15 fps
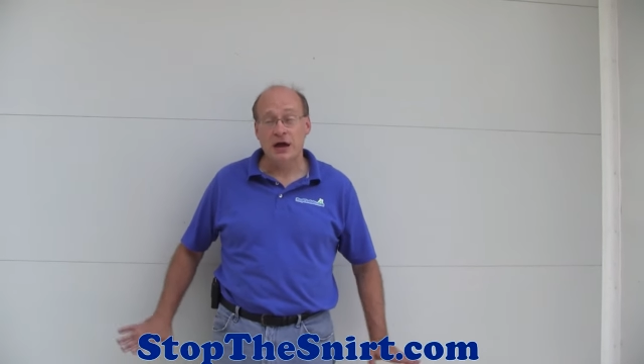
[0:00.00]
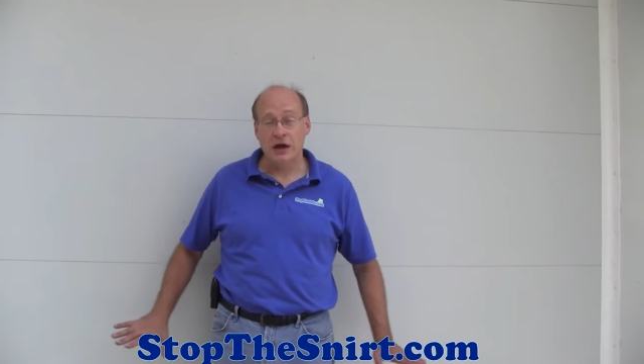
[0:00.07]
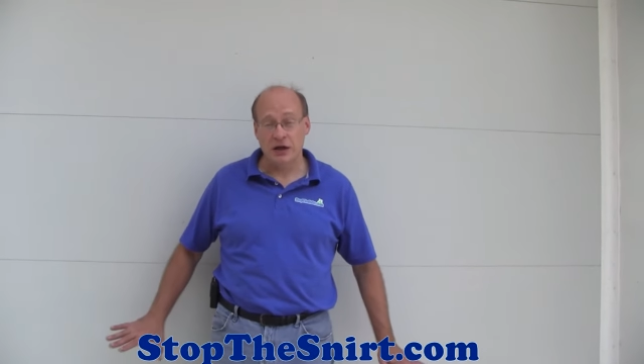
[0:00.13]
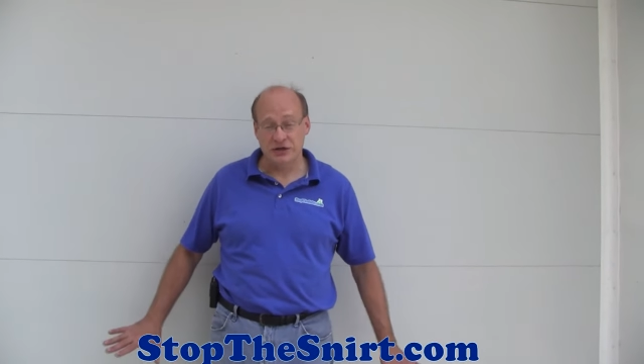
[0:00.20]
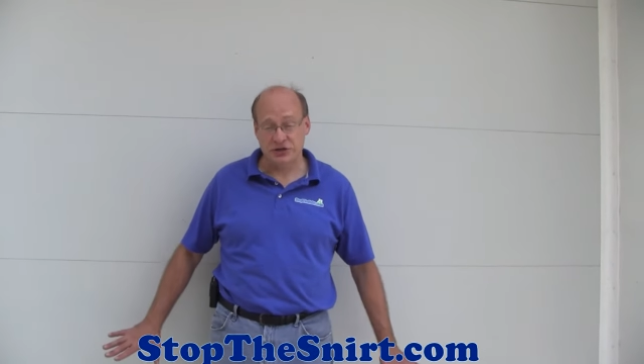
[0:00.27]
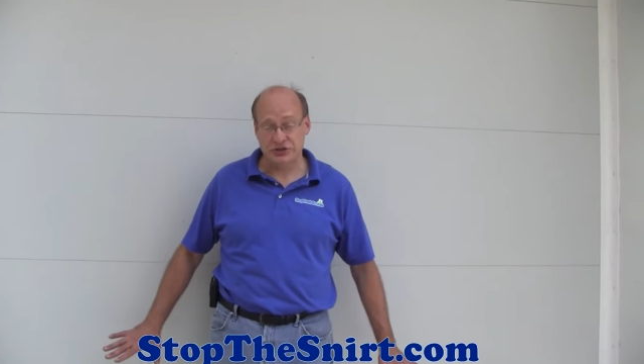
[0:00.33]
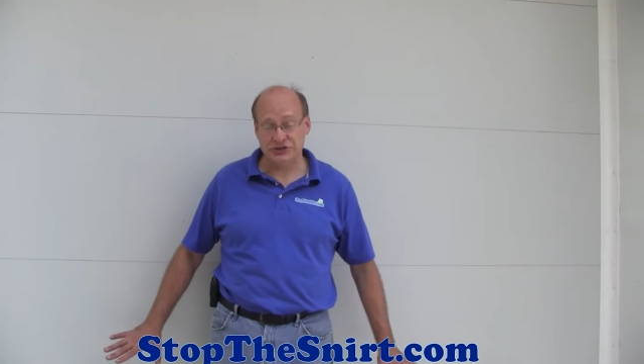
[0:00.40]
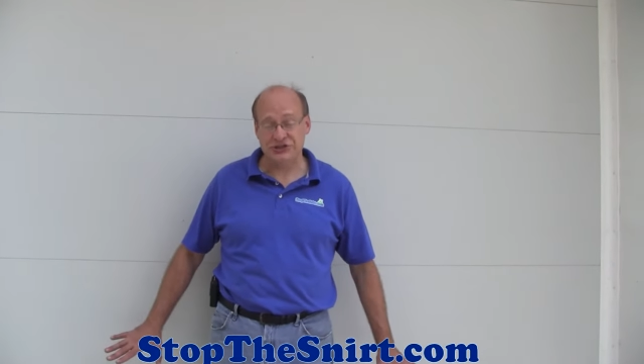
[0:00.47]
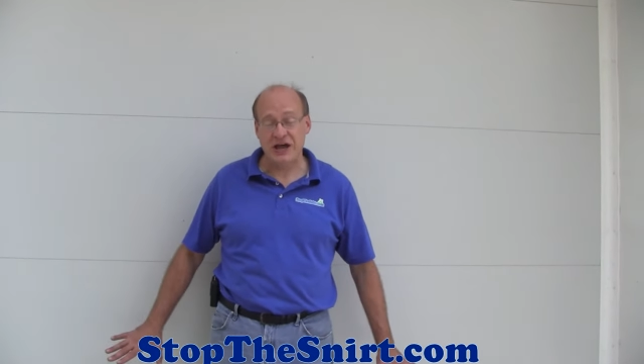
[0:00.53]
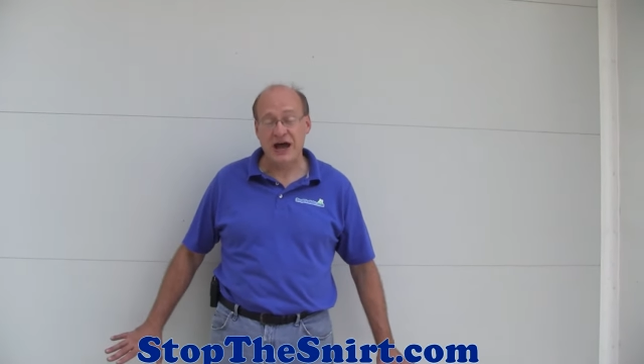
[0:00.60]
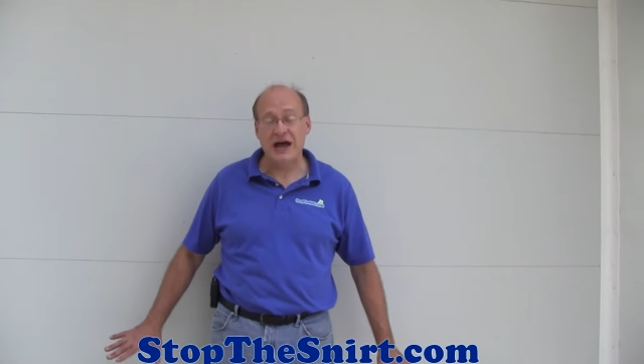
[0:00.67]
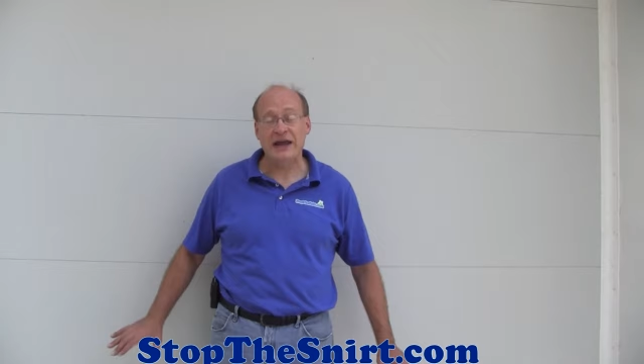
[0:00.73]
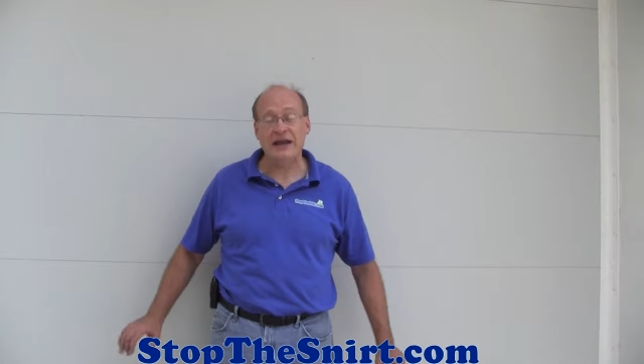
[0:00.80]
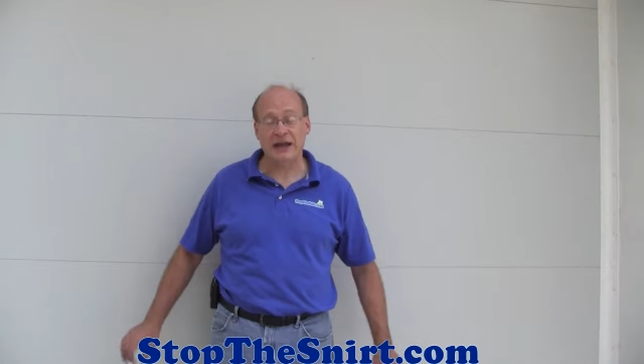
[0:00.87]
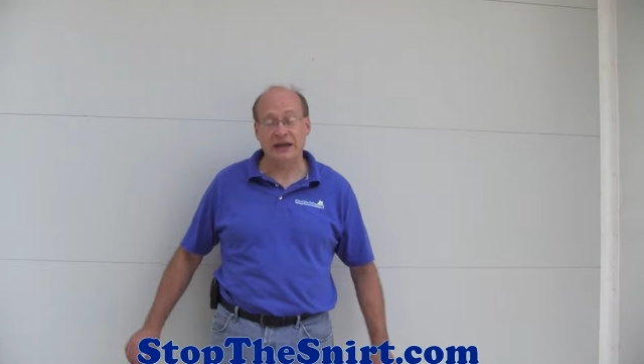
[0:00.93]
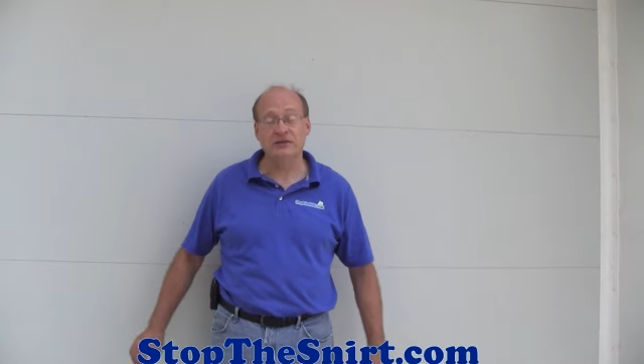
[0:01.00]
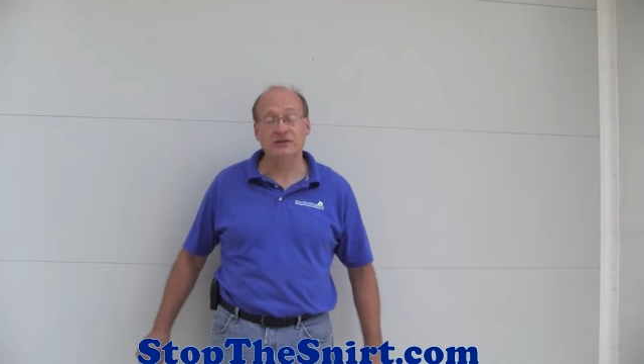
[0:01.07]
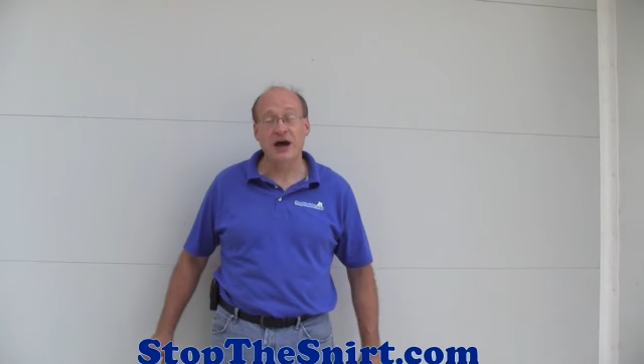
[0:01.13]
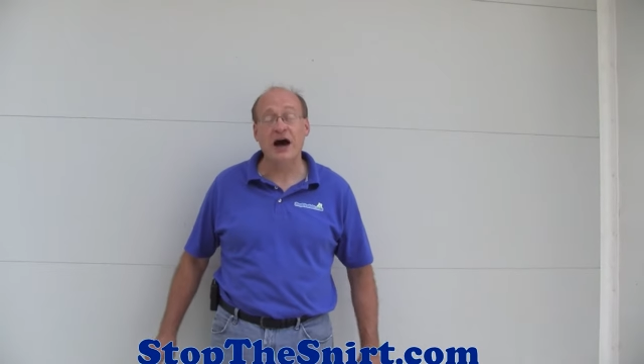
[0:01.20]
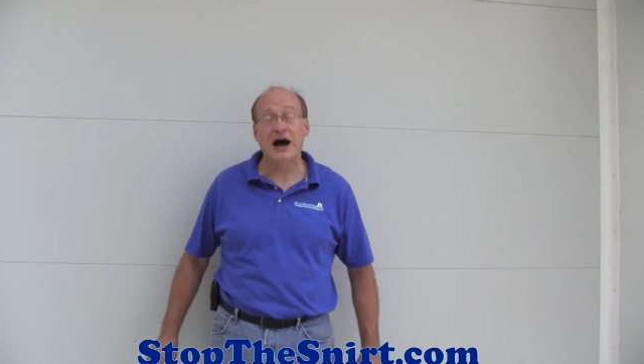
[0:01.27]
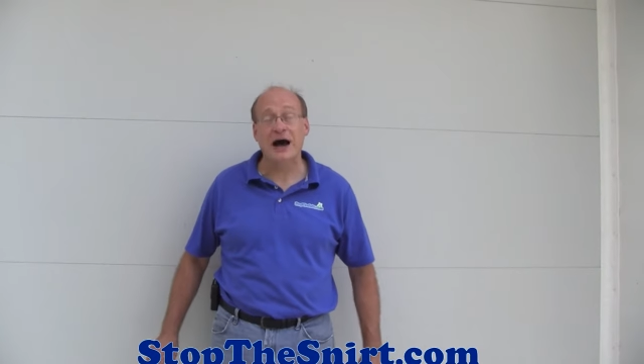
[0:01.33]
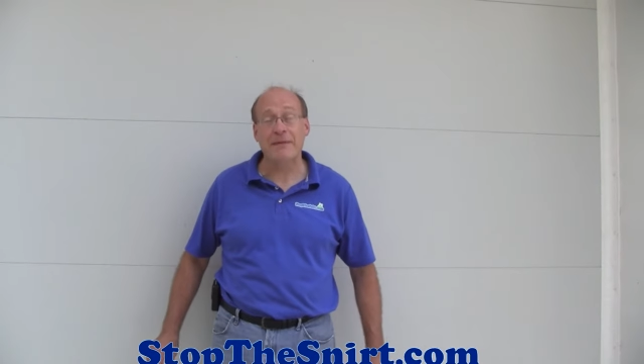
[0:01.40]
a side and
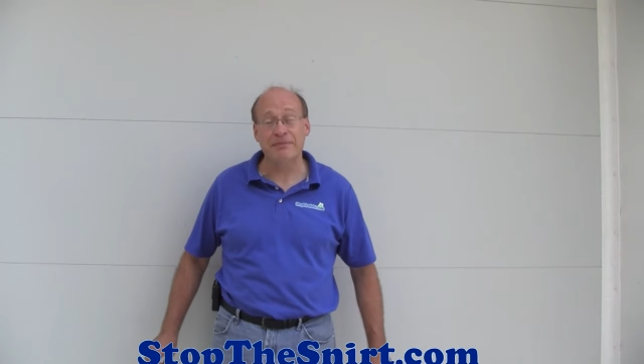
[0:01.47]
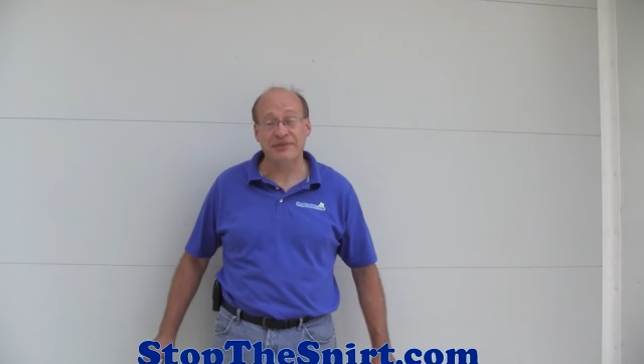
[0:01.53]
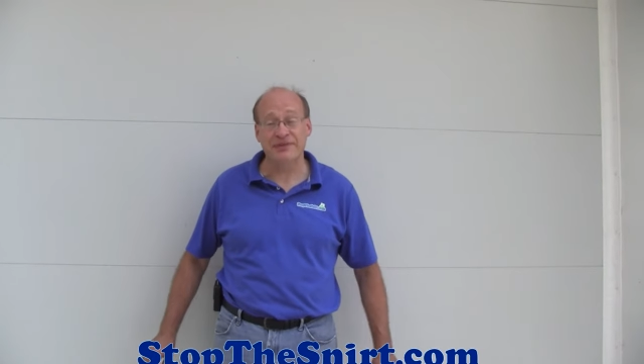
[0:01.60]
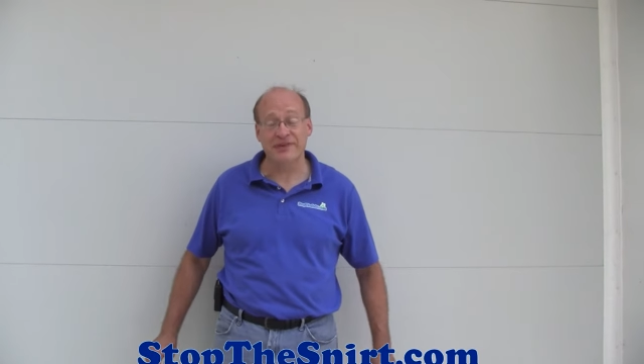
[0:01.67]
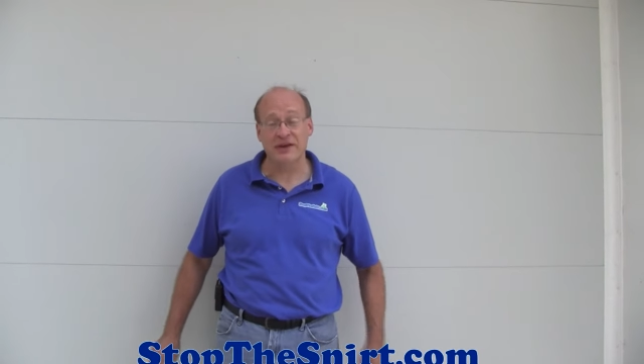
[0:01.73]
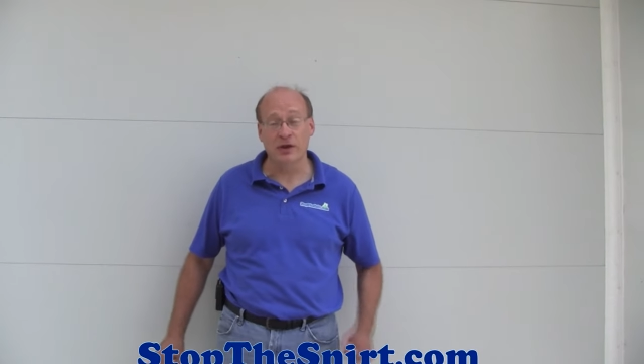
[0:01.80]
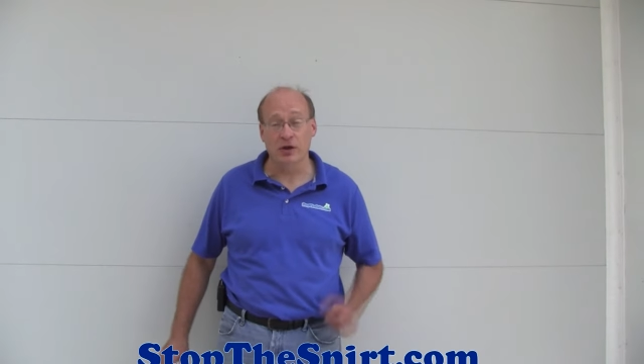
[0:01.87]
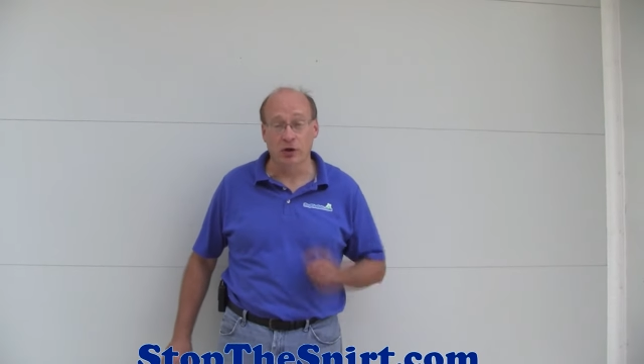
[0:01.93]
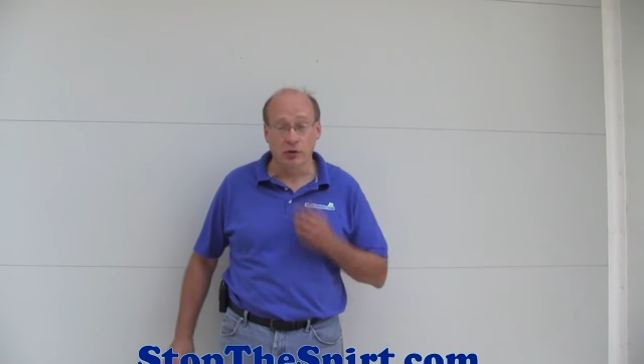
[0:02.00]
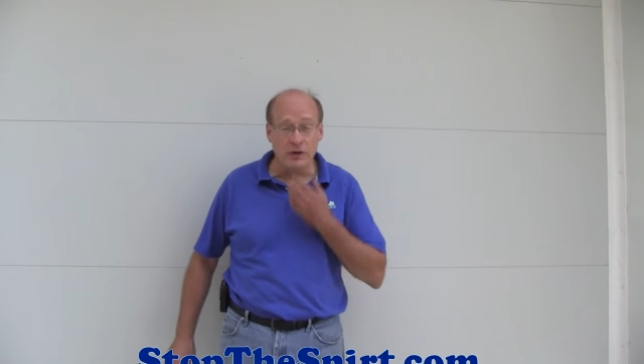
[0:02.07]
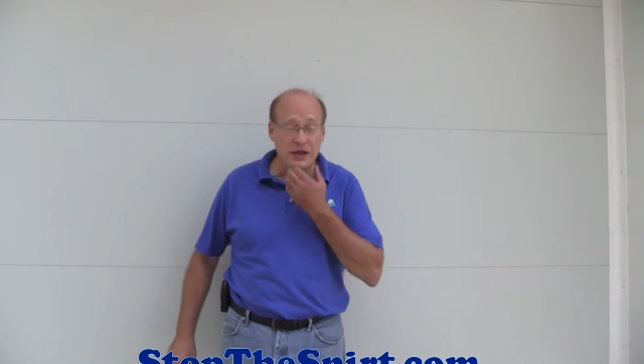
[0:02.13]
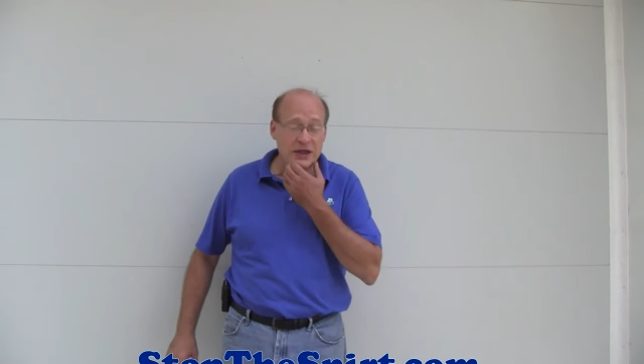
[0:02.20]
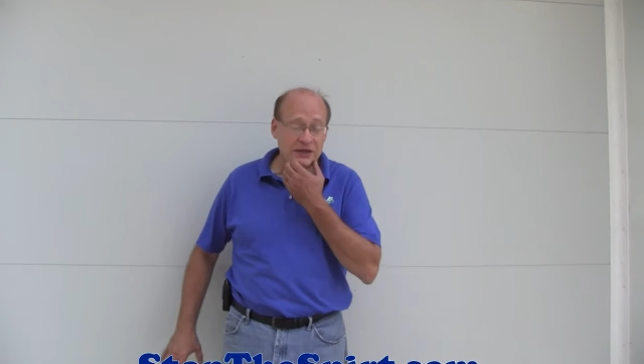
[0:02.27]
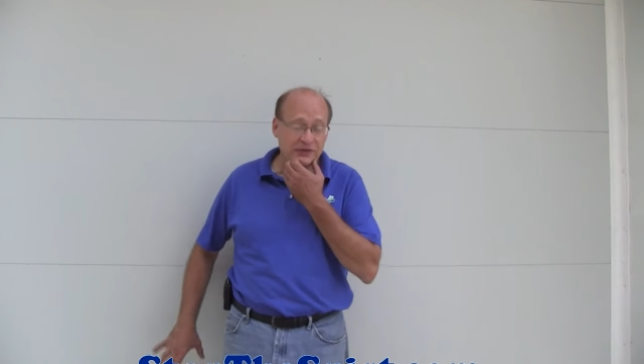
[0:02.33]
top seal.